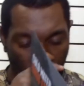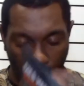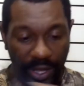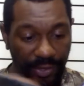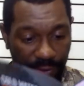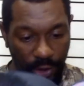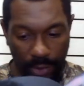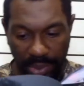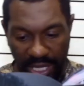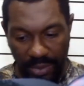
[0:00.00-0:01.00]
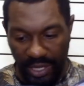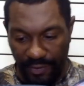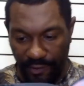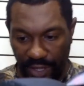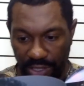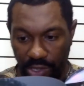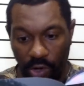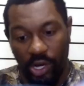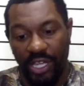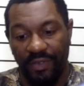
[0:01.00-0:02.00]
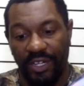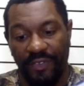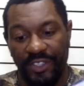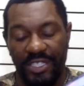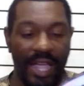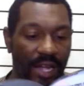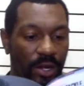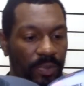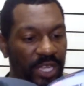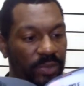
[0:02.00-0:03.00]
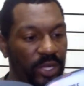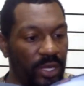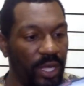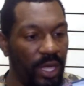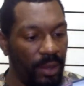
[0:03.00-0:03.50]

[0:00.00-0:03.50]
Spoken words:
with your PB fish, or even if it's not your PB,